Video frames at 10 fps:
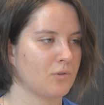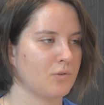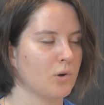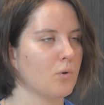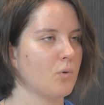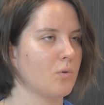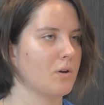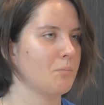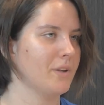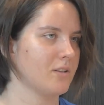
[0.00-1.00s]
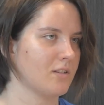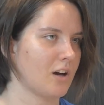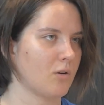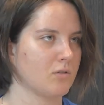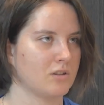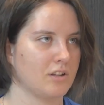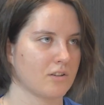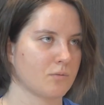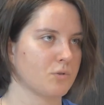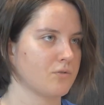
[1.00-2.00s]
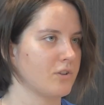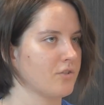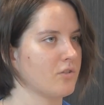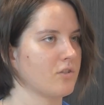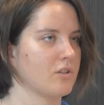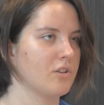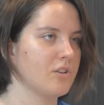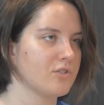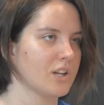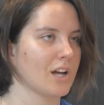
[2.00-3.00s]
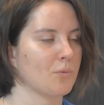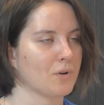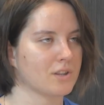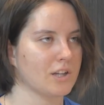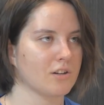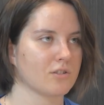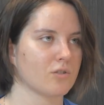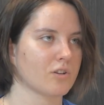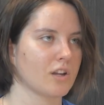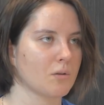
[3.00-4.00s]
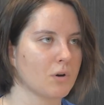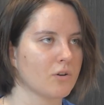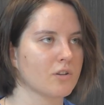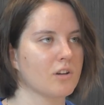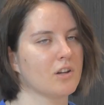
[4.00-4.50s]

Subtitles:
know a bit how the other professors are teaching and what they are talking about.